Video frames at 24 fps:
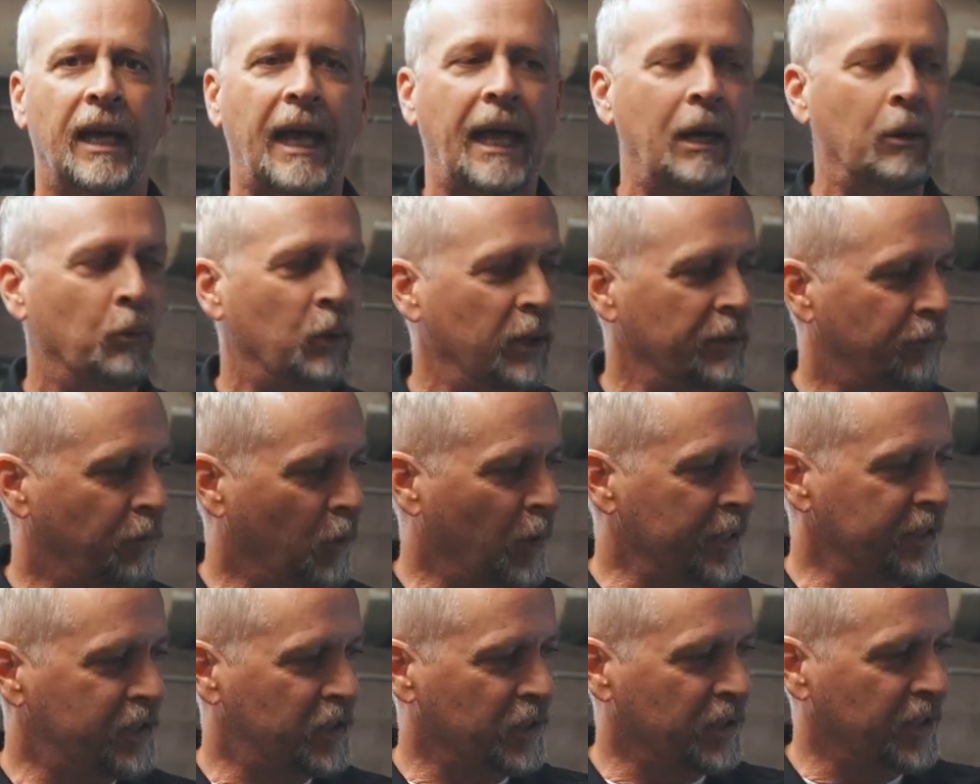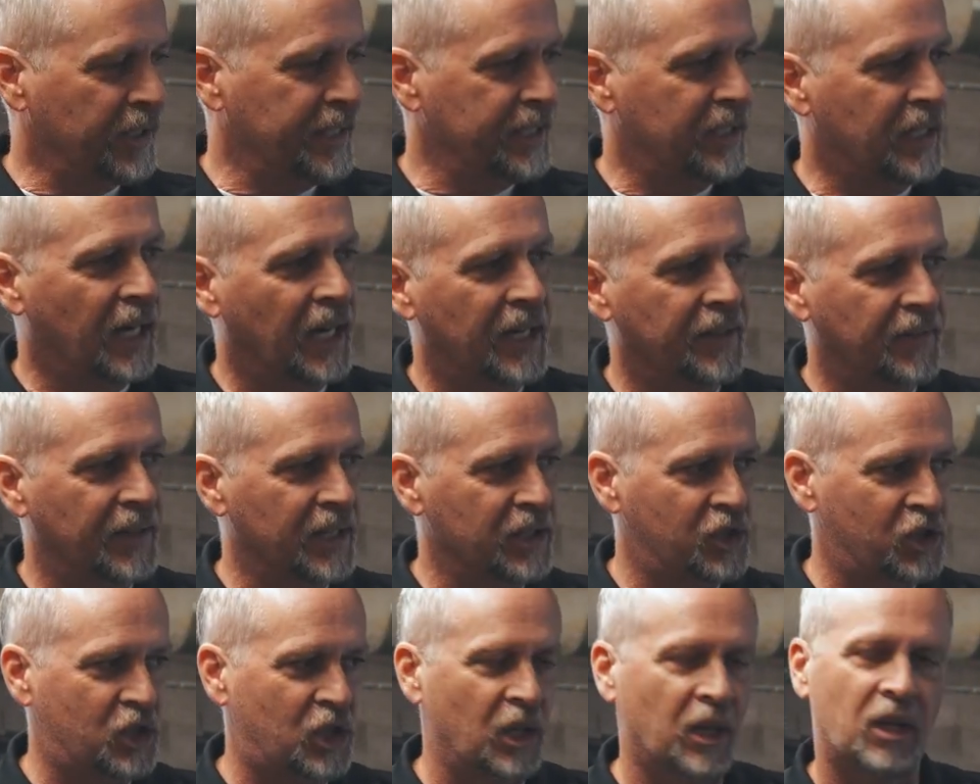And we've recently done
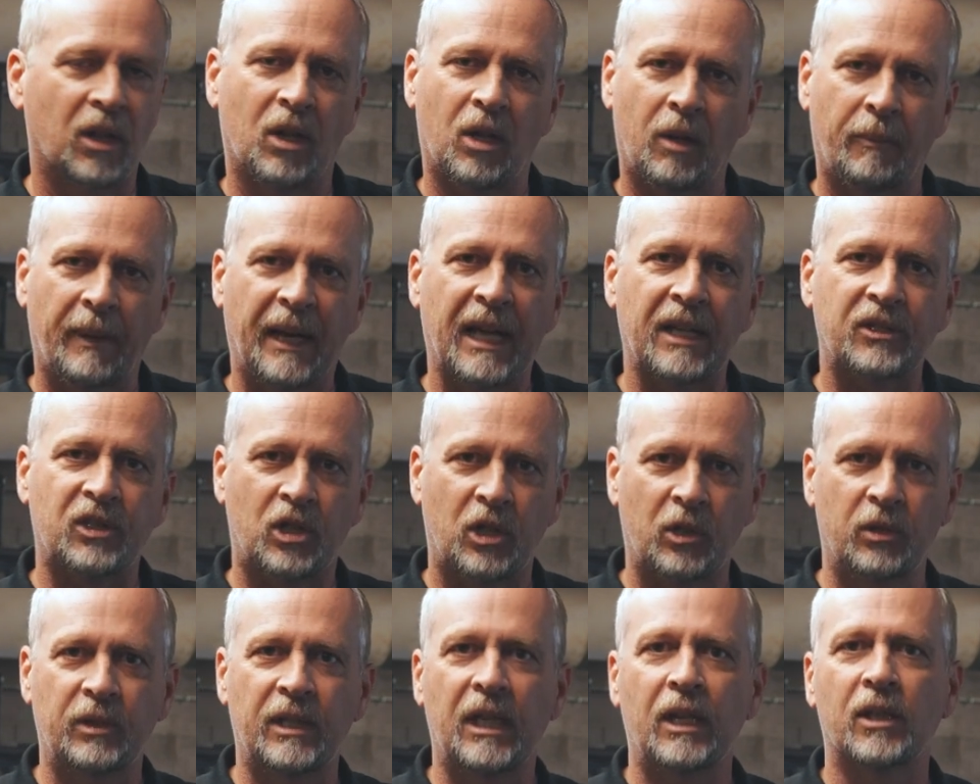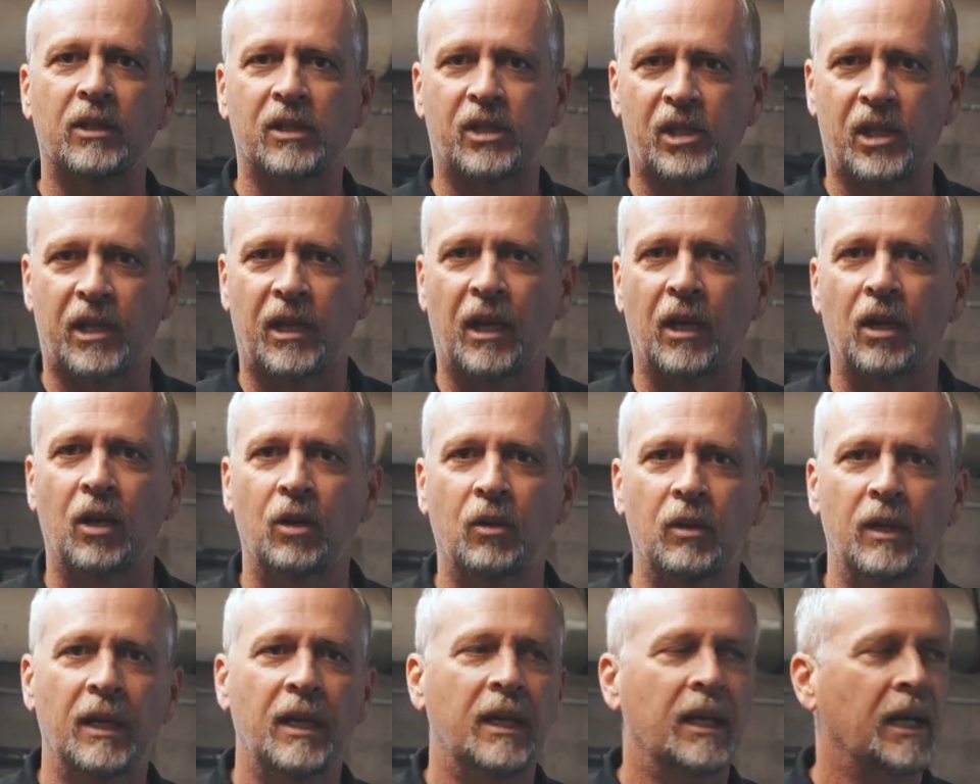this chiller about two years
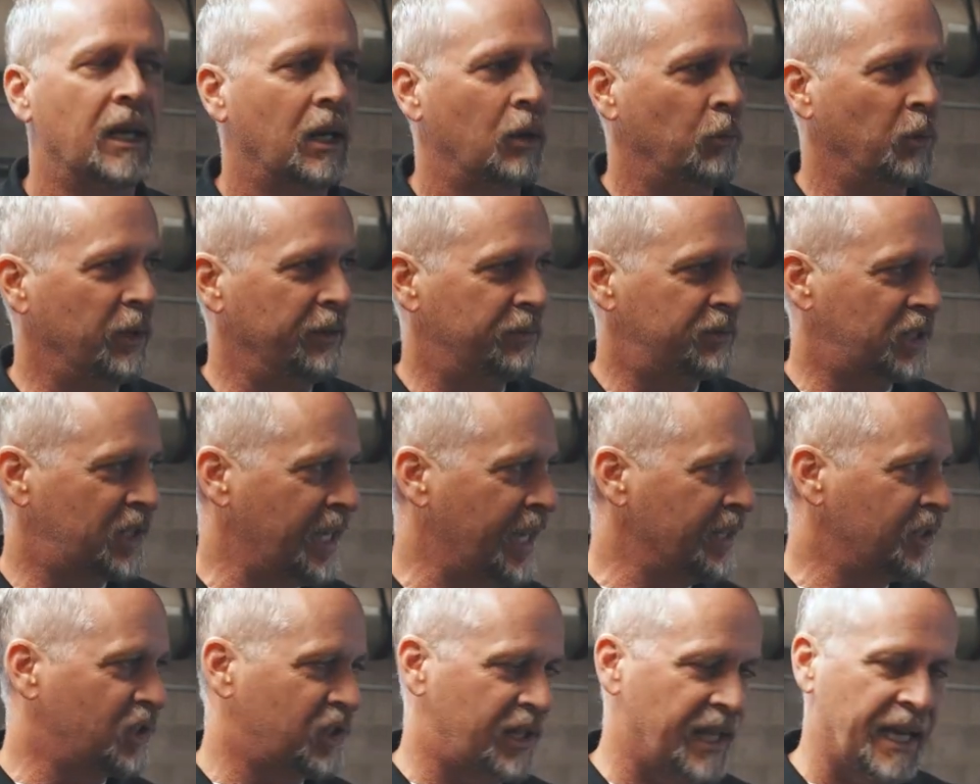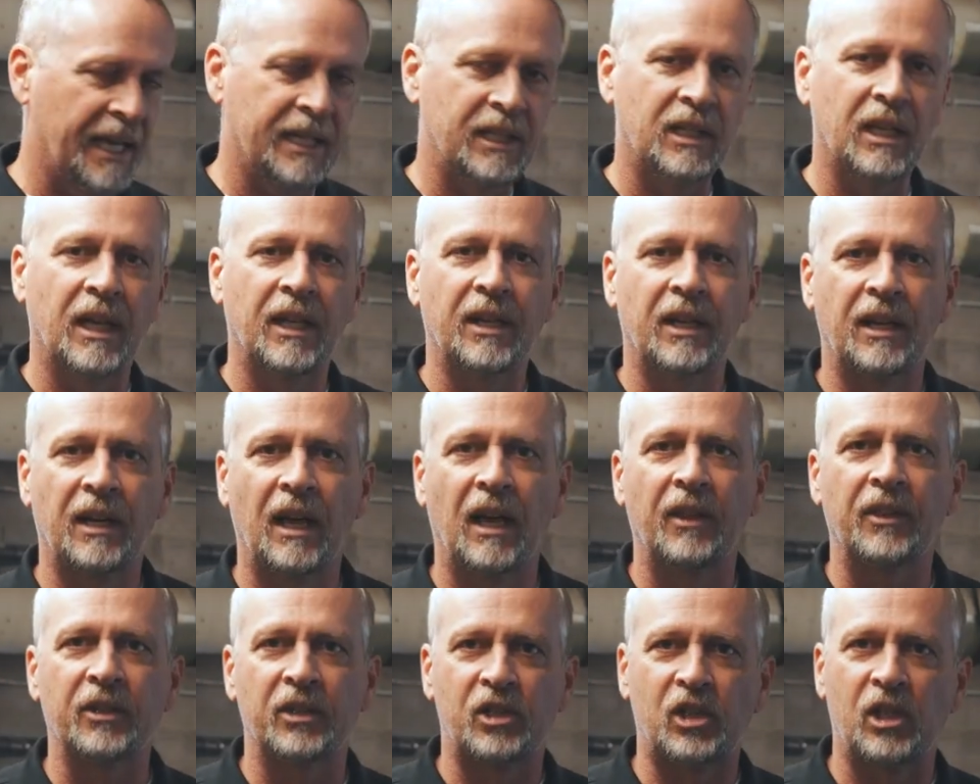ago. We've since then done
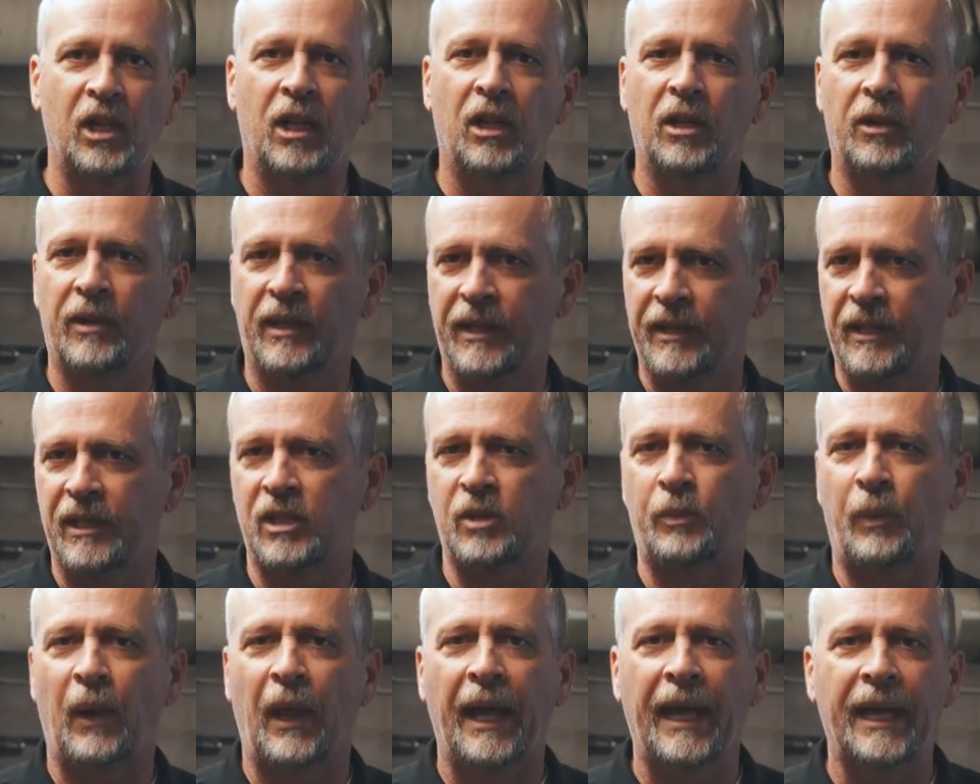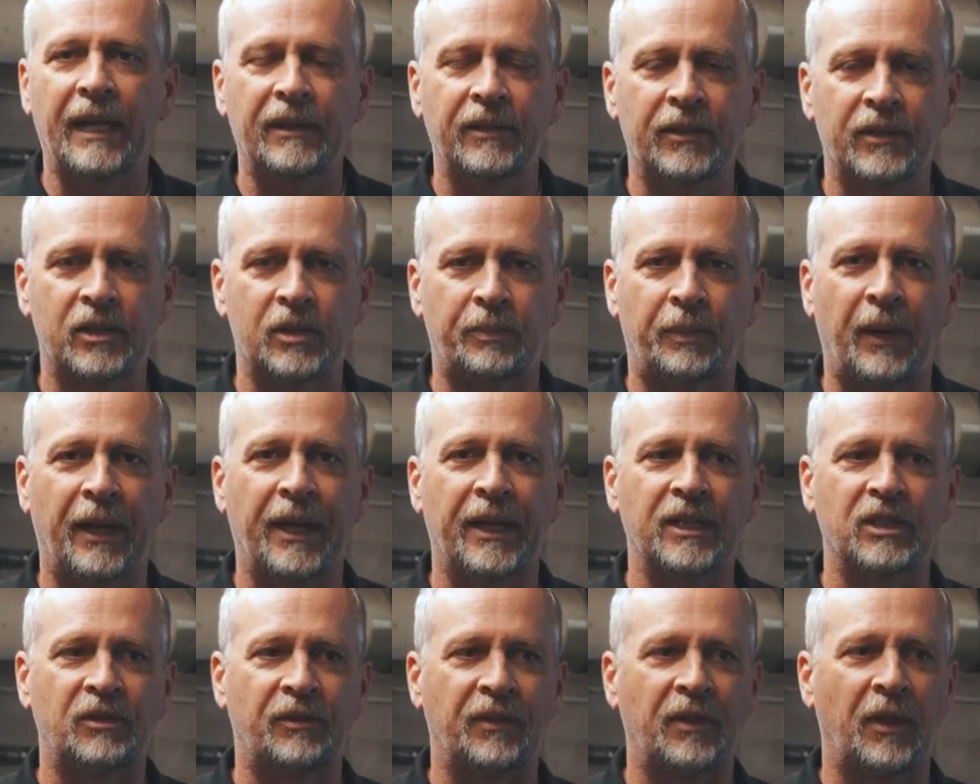another chiller in this plant. There's
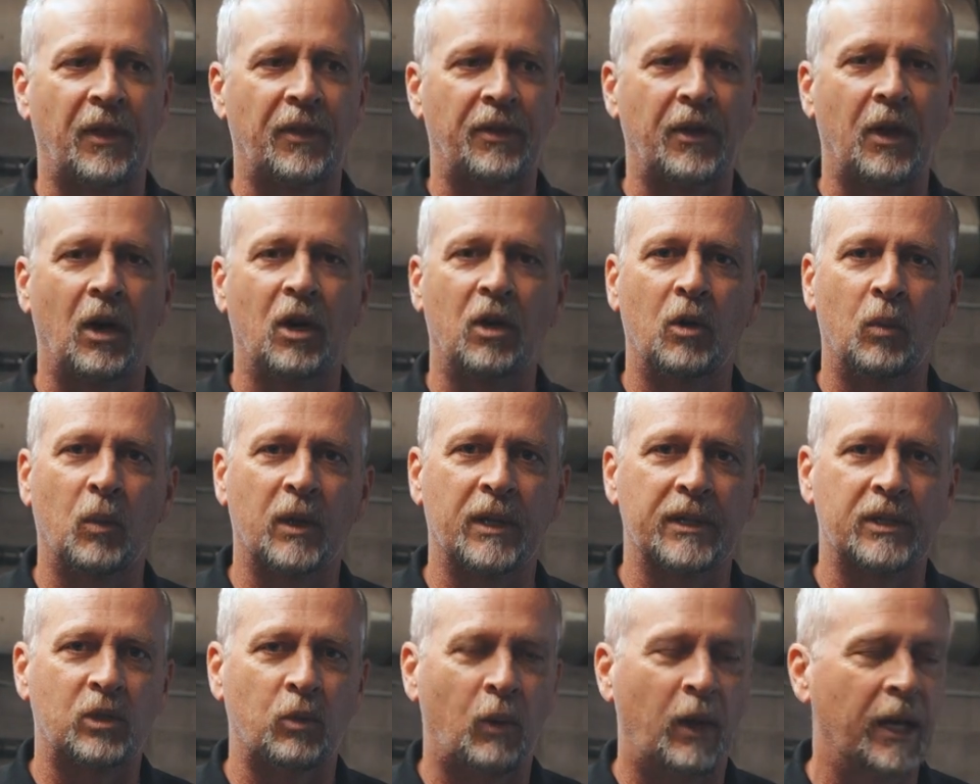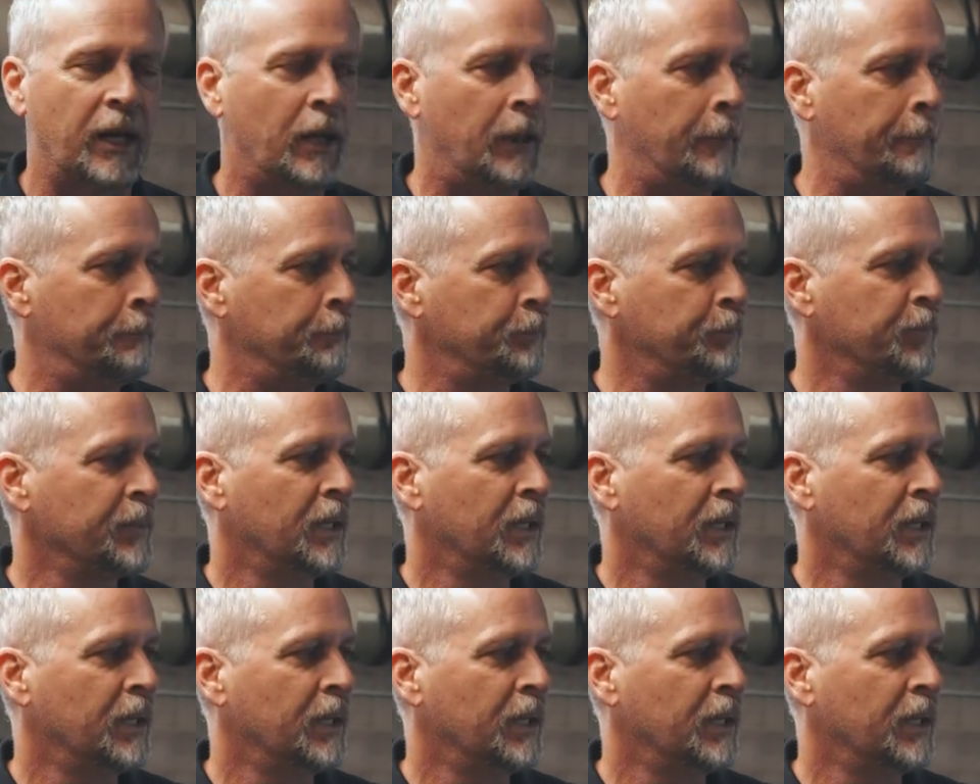plans for the third one as well.